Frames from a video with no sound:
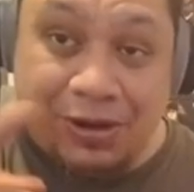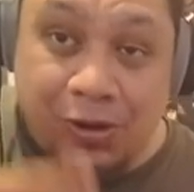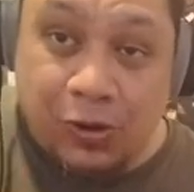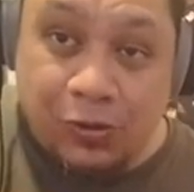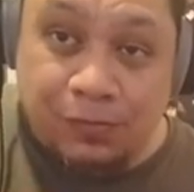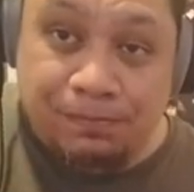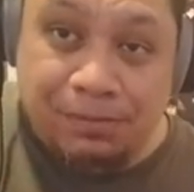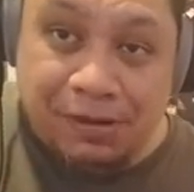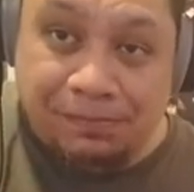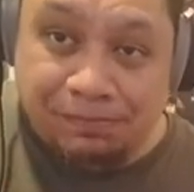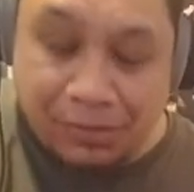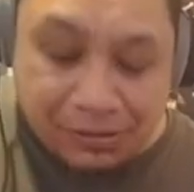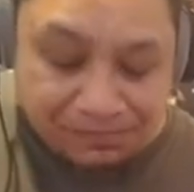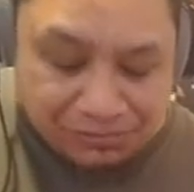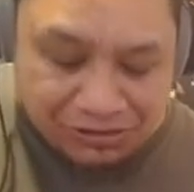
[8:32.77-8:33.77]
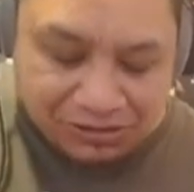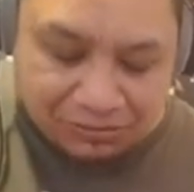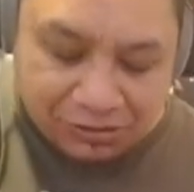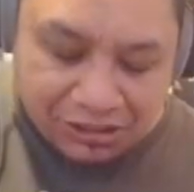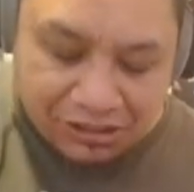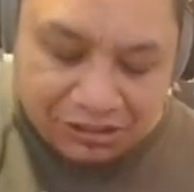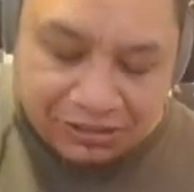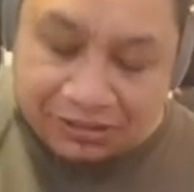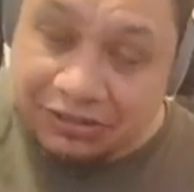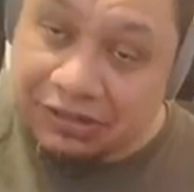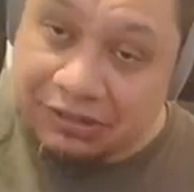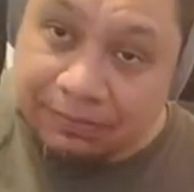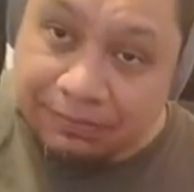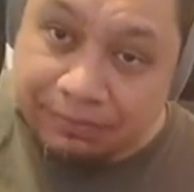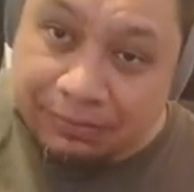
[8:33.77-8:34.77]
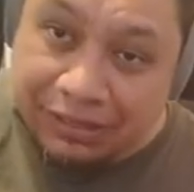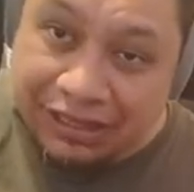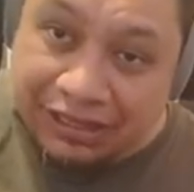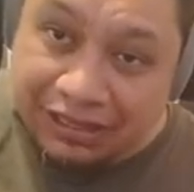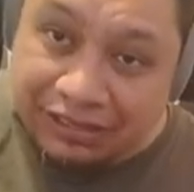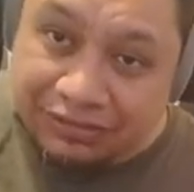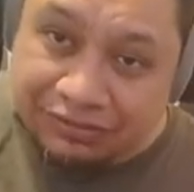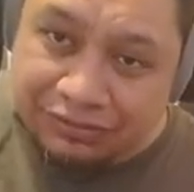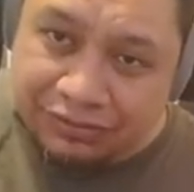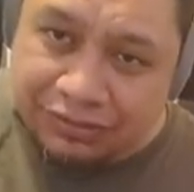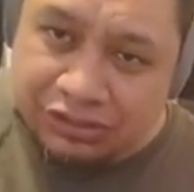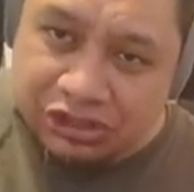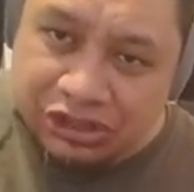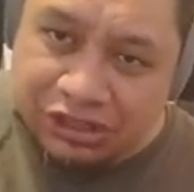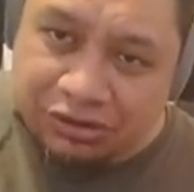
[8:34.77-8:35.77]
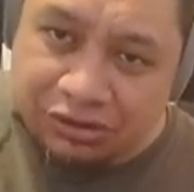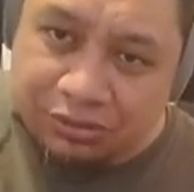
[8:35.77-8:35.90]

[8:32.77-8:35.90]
bop, so we're going to play the G note,